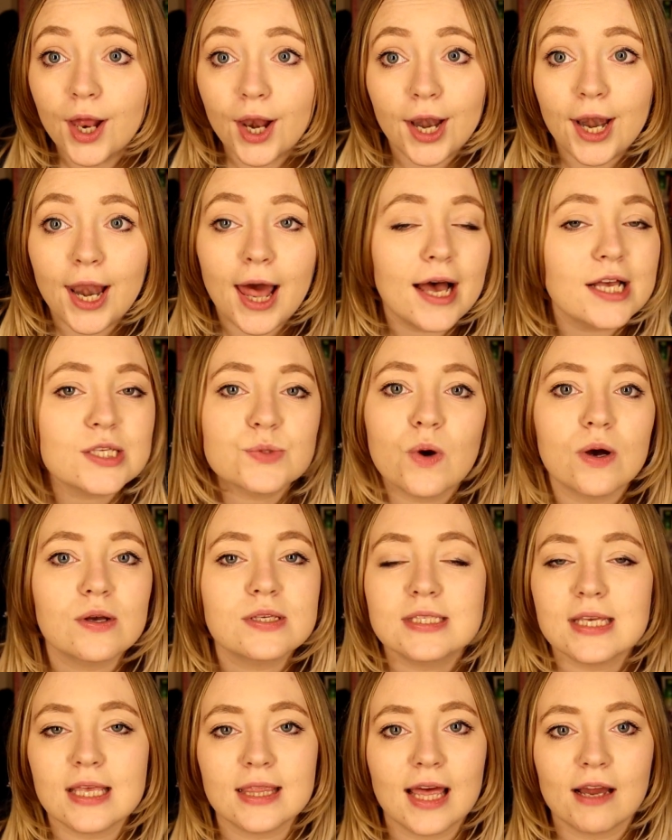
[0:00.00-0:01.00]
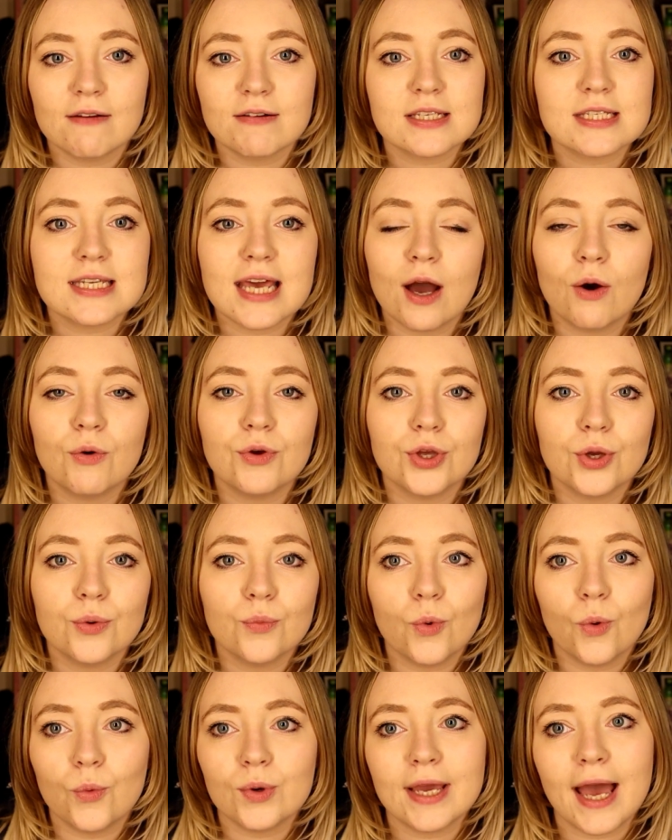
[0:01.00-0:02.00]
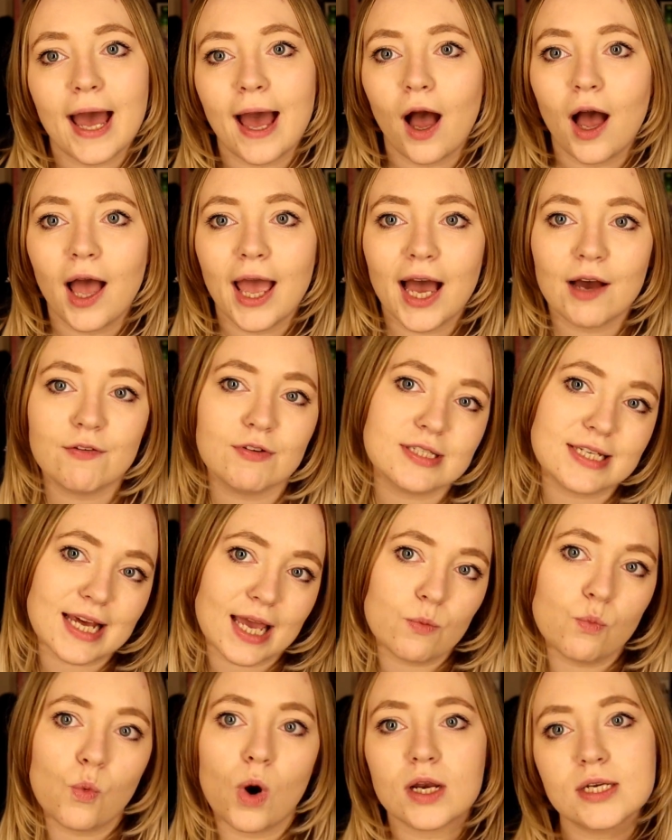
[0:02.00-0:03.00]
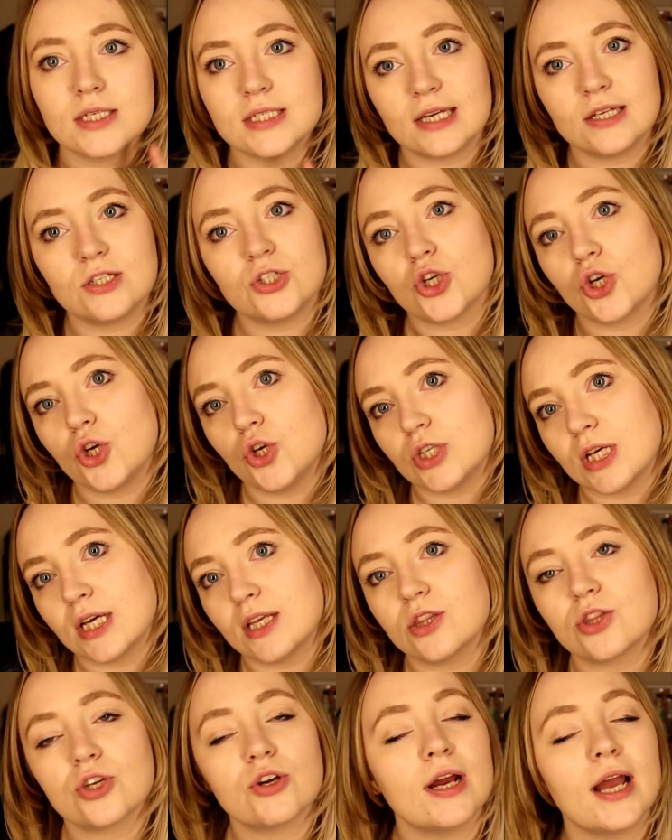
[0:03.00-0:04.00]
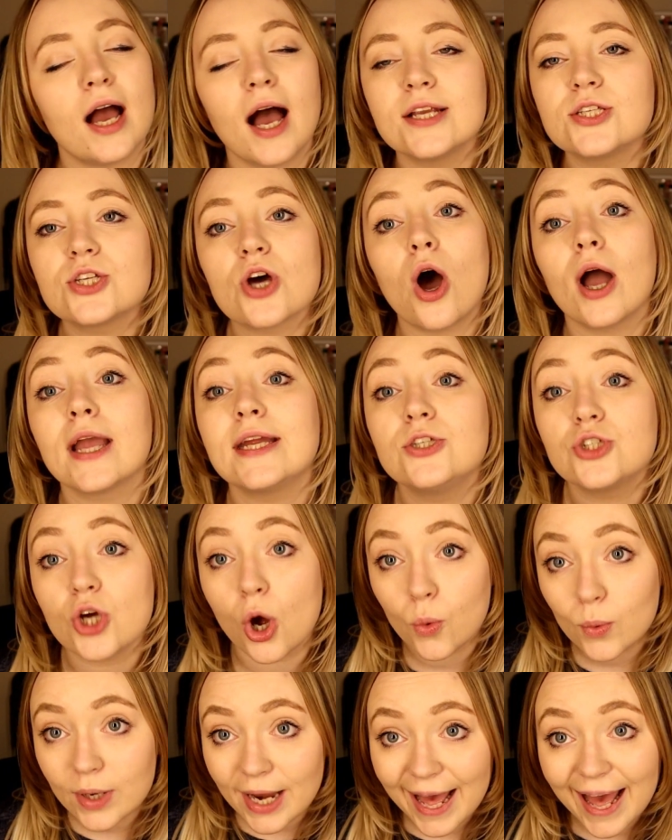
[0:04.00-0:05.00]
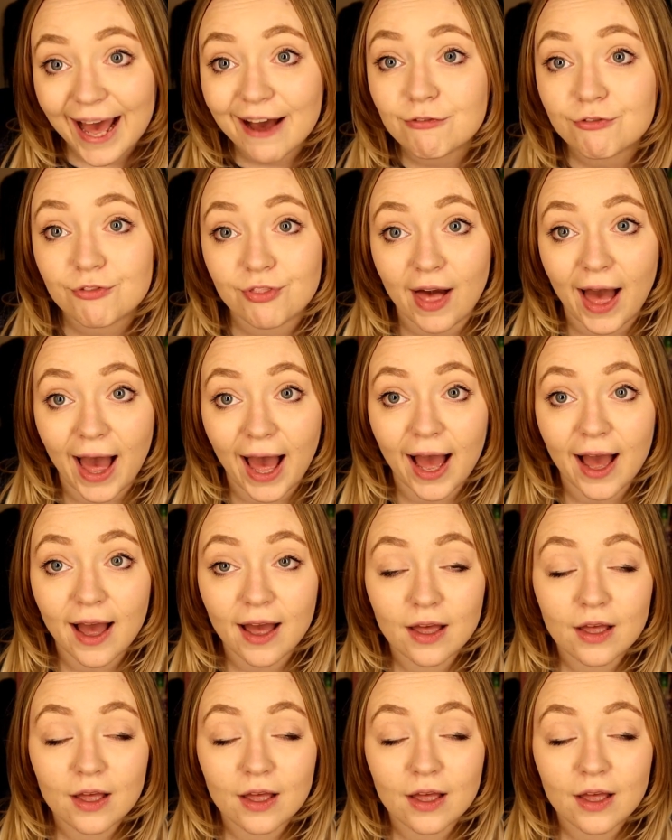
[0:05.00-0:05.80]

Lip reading: Let as well sit there and tell you, well, yeah, I have a day 1, day 2, day 3. I don't have that.